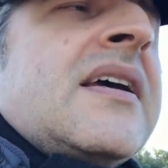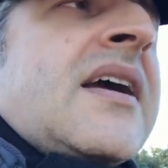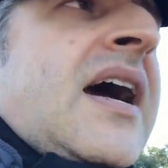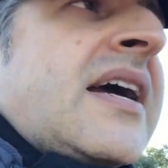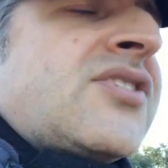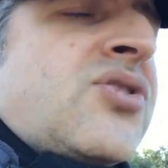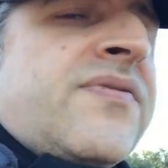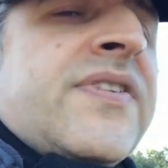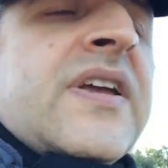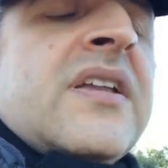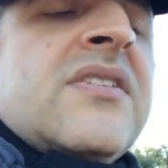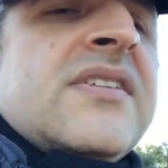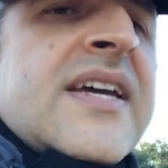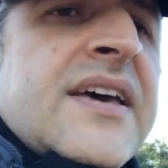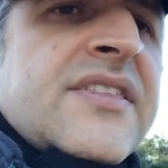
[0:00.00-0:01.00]
Guys, don't
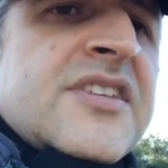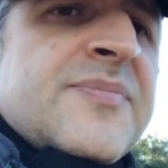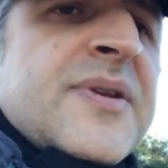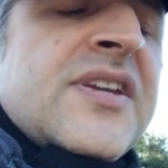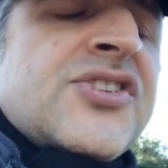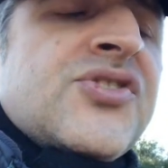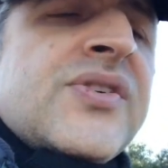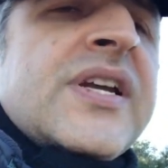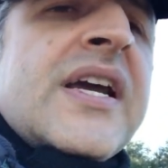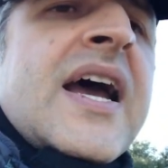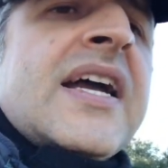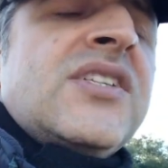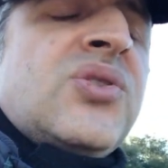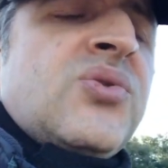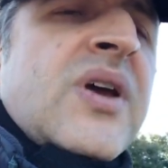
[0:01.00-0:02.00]
forget to tithe this ministry.
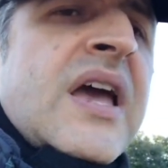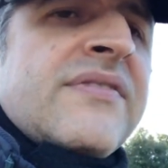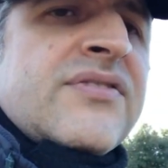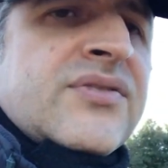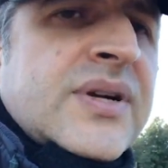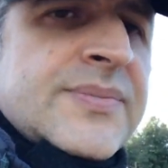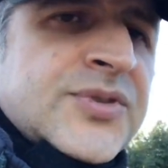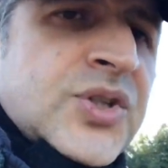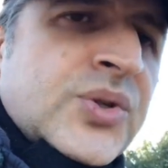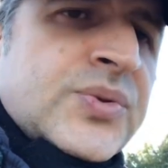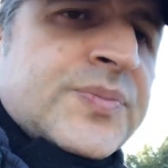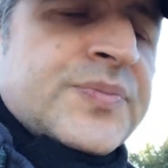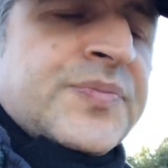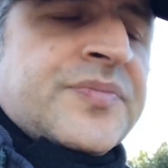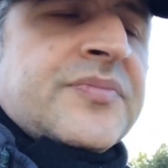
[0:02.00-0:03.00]
I do have
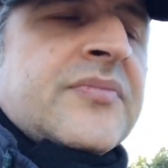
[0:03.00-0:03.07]
crypto.